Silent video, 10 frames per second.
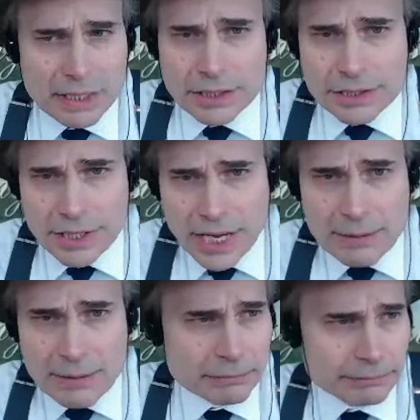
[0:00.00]
to
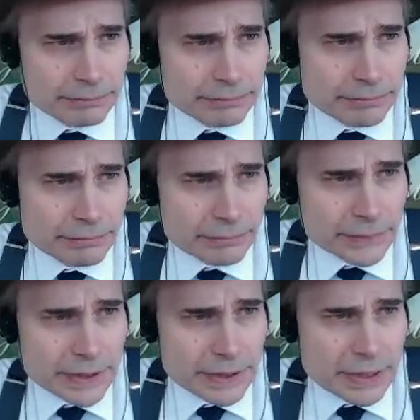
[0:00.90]
Jamie,
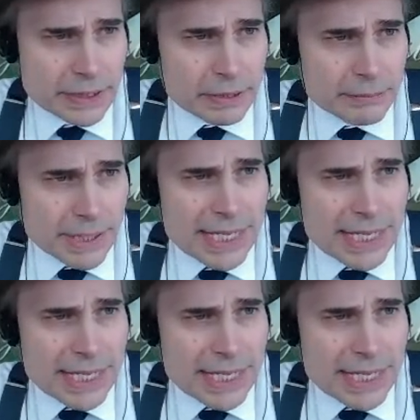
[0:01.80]
but